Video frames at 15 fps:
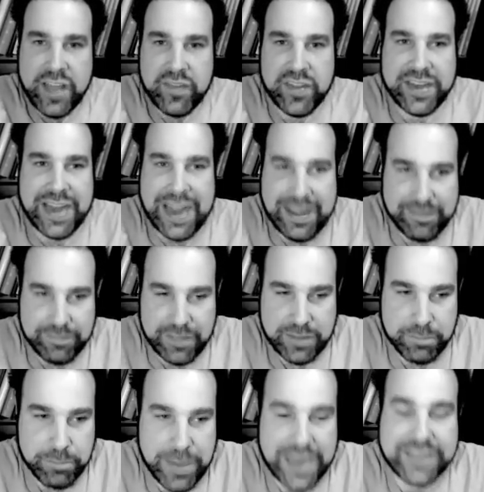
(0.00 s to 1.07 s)
than
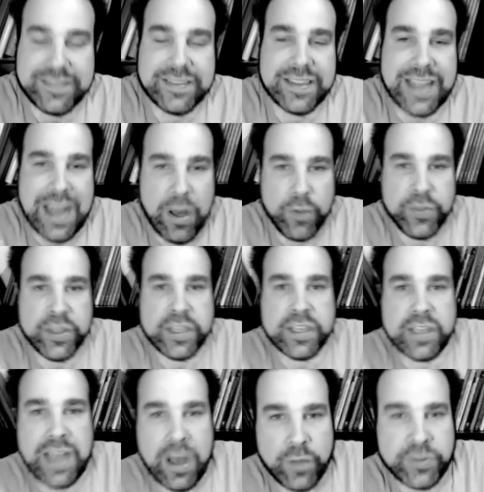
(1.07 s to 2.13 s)
than basic healthy
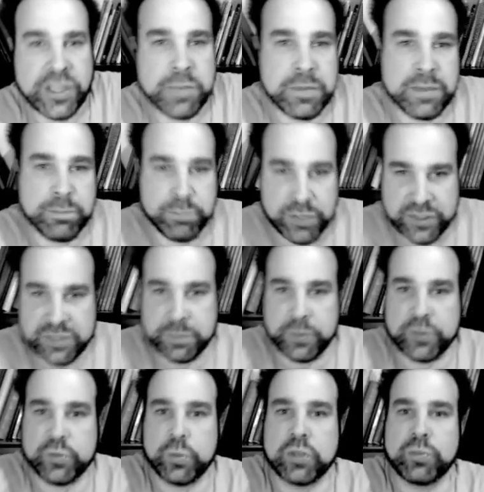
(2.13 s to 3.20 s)
healthy human
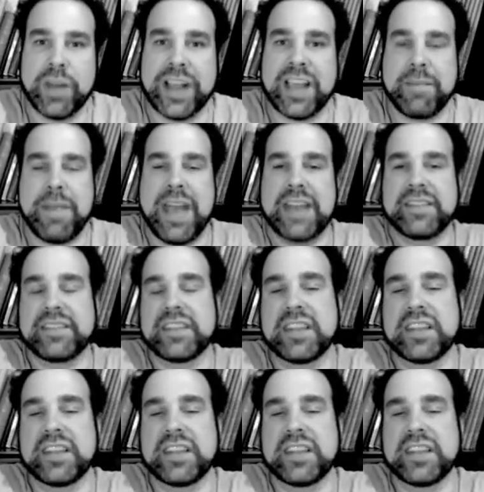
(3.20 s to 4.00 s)
principles would recommend.